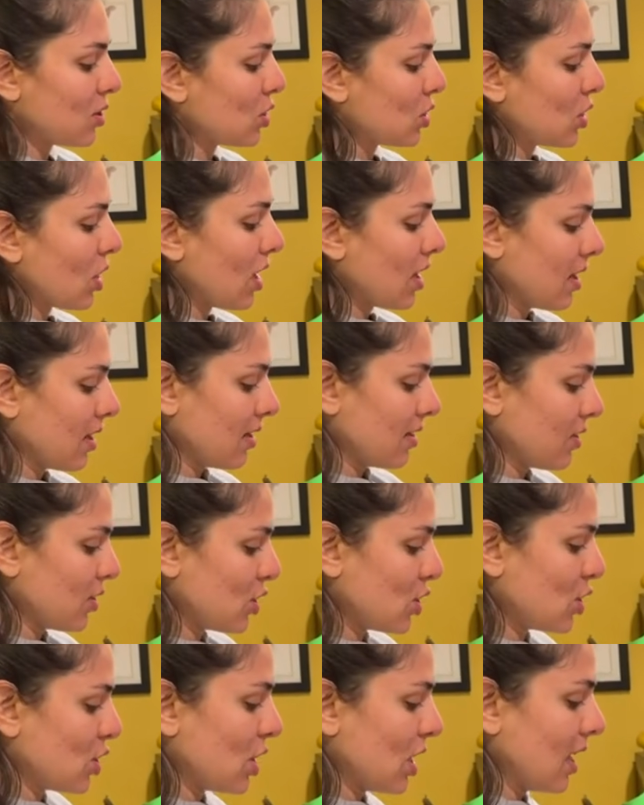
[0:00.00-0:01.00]
It just
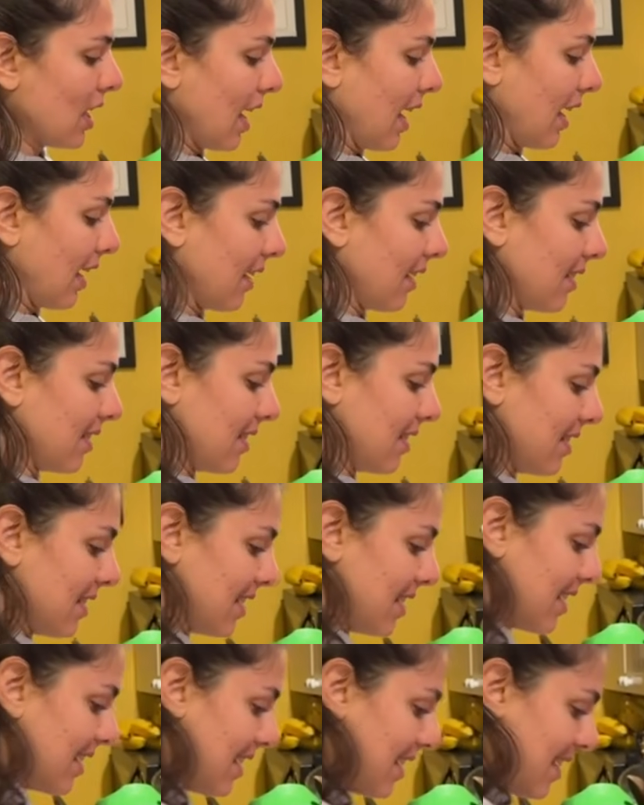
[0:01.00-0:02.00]
automatically, it's like...
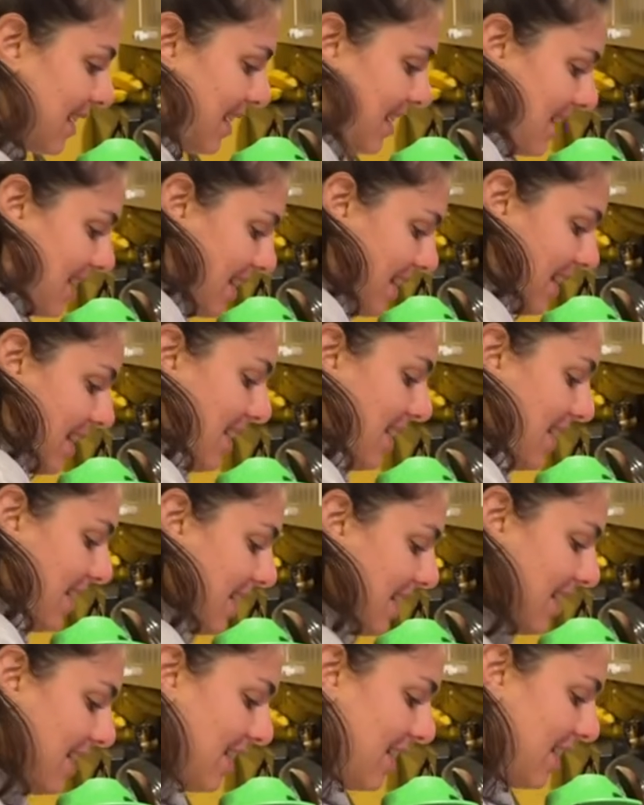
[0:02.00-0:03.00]
They don't have to
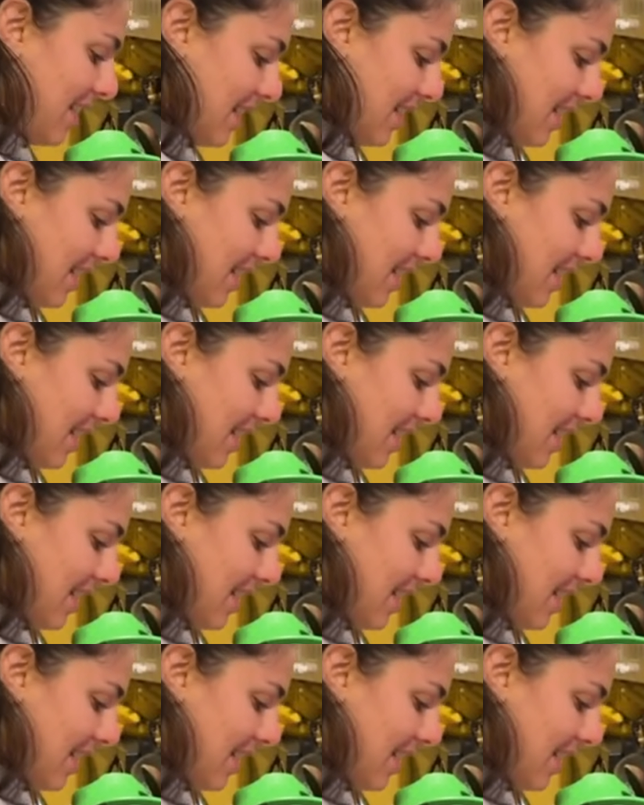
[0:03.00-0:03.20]
like go to a